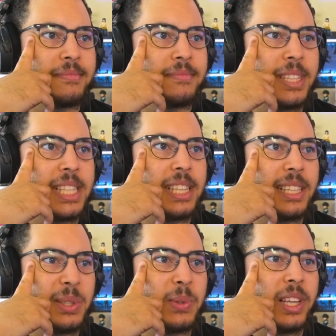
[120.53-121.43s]
It's
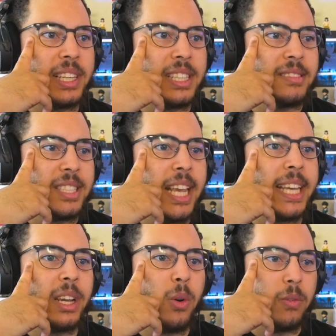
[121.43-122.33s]
literally like
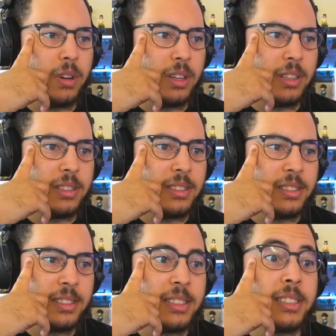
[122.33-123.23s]
taking over her.
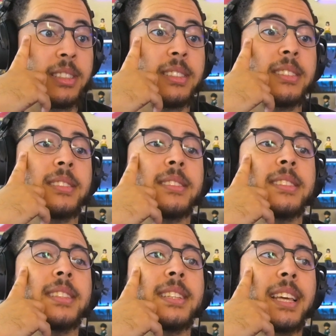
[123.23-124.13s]

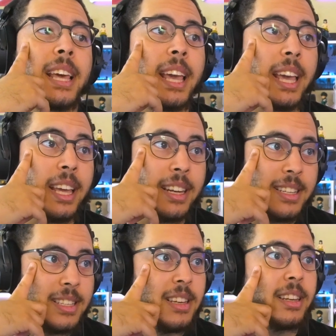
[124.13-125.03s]
And
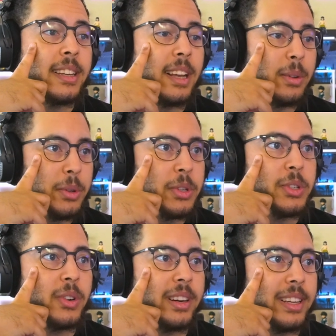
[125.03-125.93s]
sucking out their
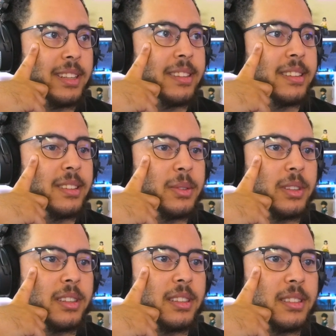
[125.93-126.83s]
strength. Oh
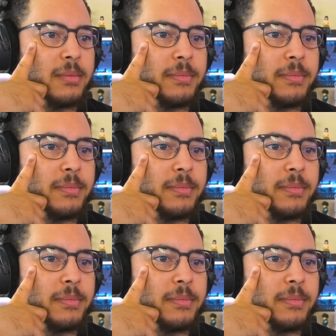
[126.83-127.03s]
god.